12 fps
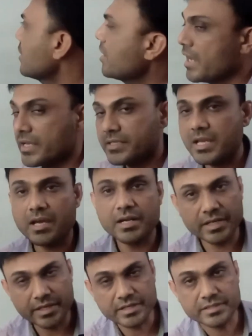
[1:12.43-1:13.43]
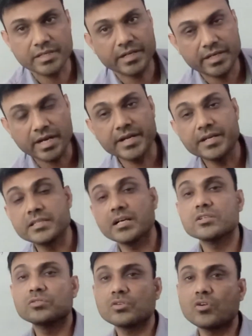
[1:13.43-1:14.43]
as I earlier said, it is
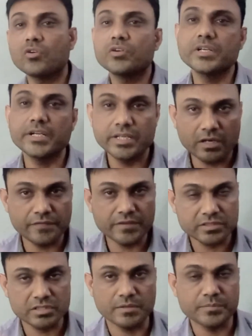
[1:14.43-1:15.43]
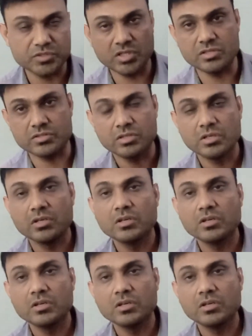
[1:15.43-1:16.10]
also quantity of a substance.